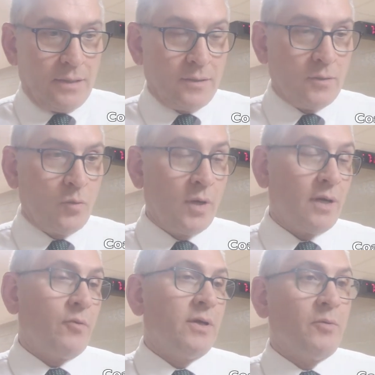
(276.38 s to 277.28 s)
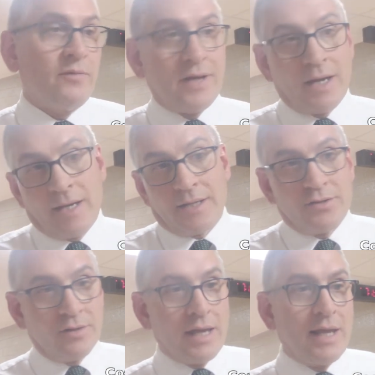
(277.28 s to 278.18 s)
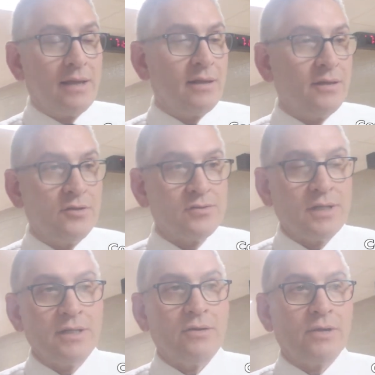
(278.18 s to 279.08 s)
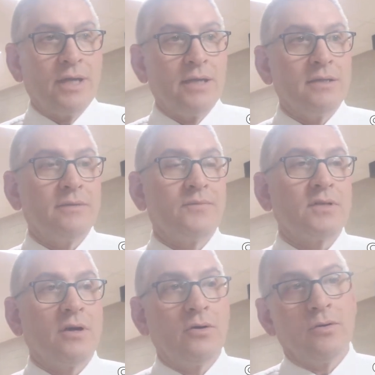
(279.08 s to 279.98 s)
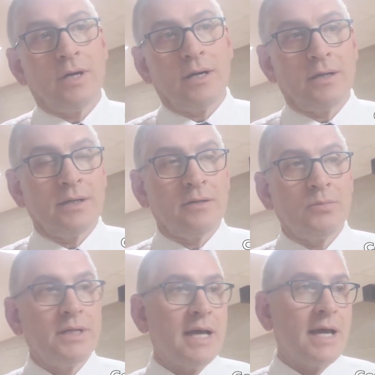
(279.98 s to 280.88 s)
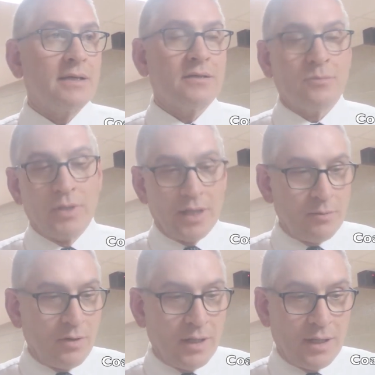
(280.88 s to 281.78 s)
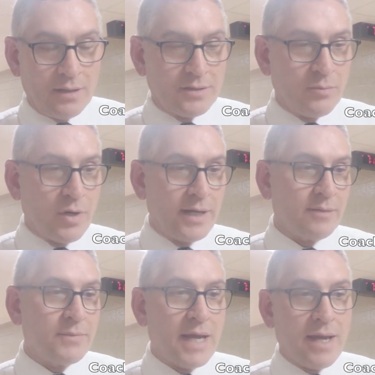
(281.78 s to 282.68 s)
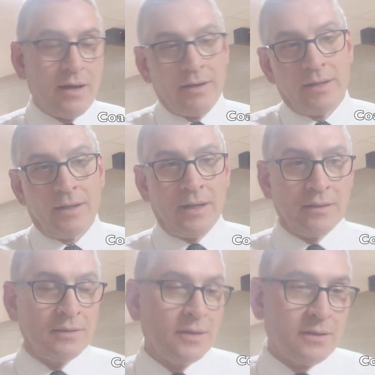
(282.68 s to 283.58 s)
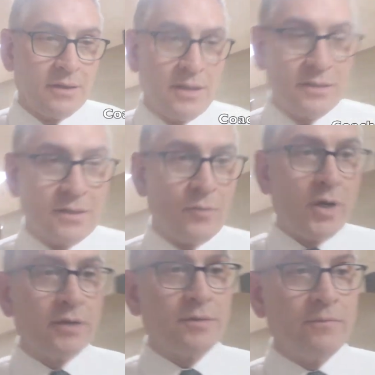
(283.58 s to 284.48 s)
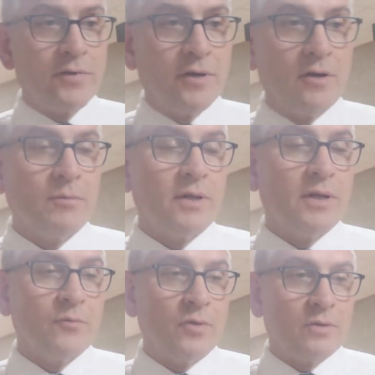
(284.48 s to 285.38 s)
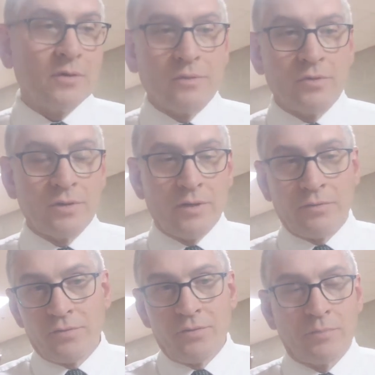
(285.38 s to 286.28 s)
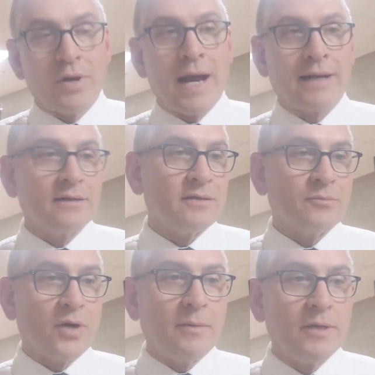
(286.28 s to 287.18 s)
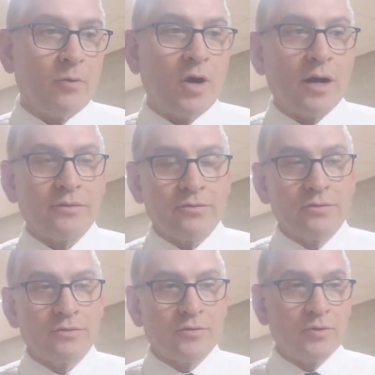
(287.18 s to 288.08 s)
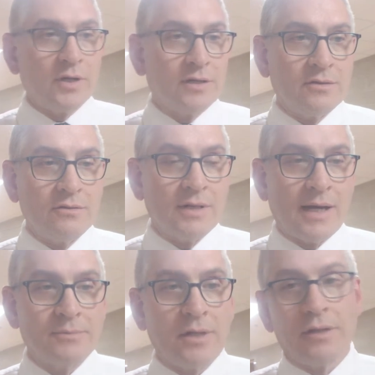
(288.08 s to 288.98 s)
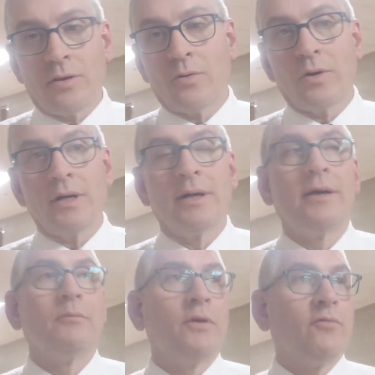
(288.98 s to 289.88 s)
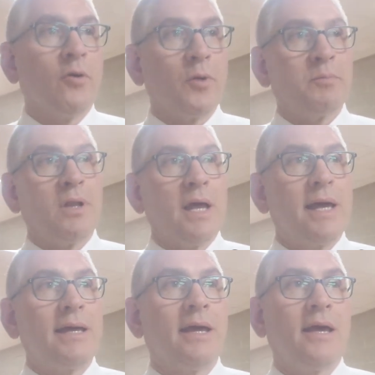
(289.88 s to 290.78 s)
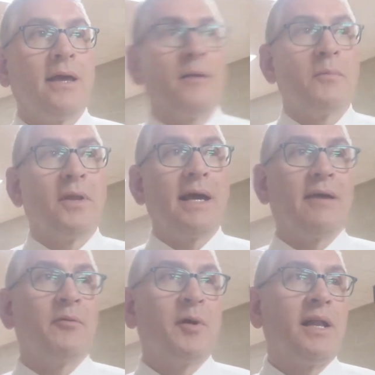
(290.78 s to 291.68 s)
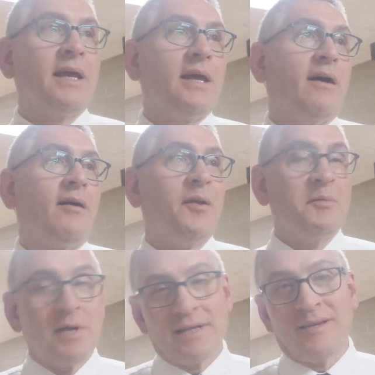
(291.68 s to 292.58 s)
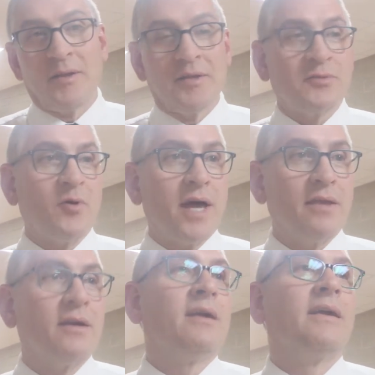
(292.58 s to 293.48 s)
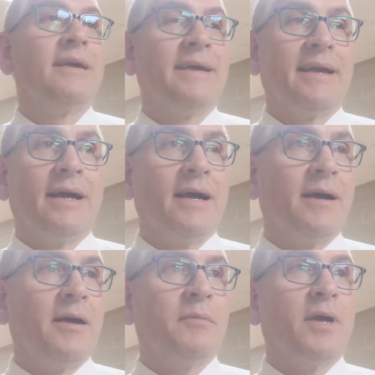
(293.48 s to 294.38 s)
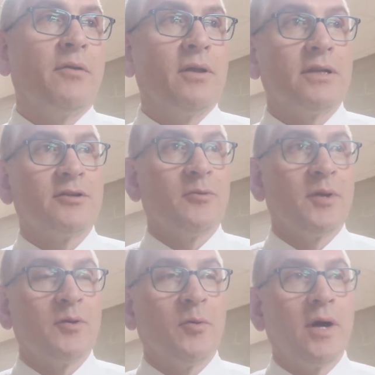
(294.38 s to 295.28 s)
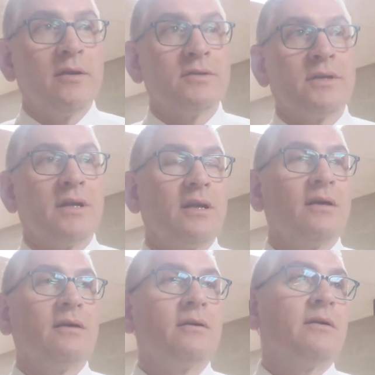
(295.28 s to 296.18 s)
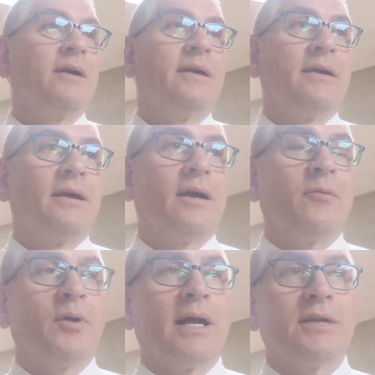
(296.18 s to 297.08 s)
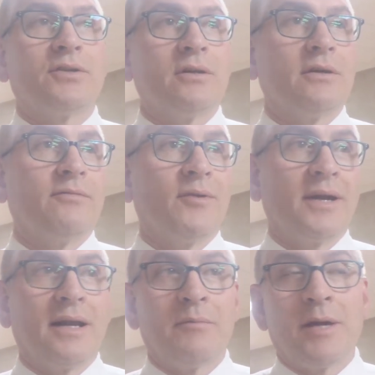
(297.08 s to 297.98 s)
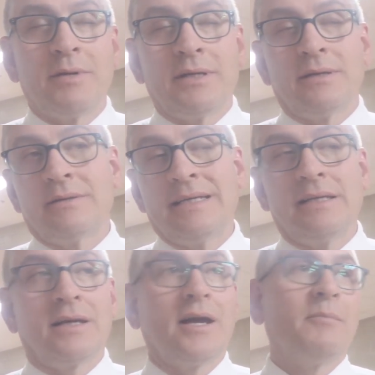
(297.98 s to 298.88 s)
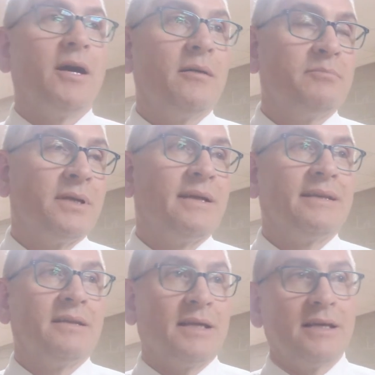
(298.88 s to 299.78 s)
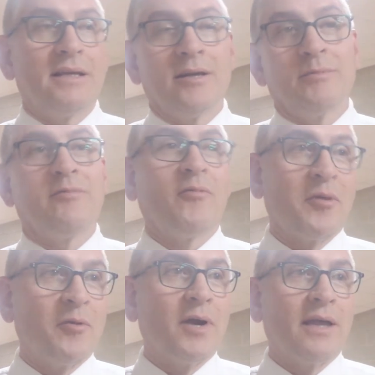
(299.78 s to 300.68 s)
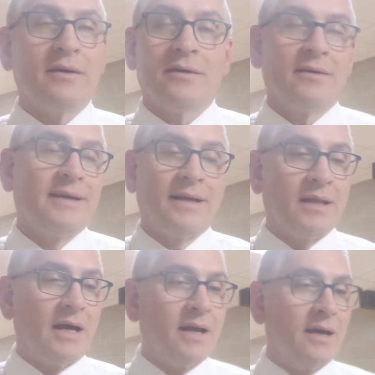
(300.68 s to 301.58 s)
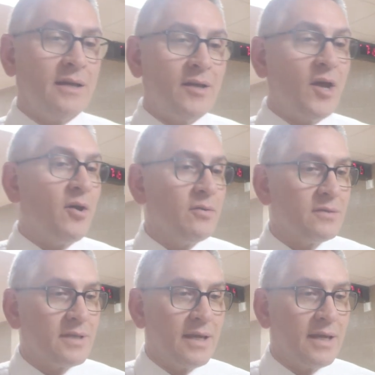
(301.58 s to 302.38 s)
Well, we've got an extra day that you usually don't get. So it'll be nice to be able to break them down, and the kids can watch some film, and then we'll go through a practice and probably a walkthrough. So we'll get two times on the court before we play. But that really all depends on this weather. I'm not really sure what the weather's going to do. We're not sure if we're going to maybe need to come up to get here before the weather. A lot of unknowns.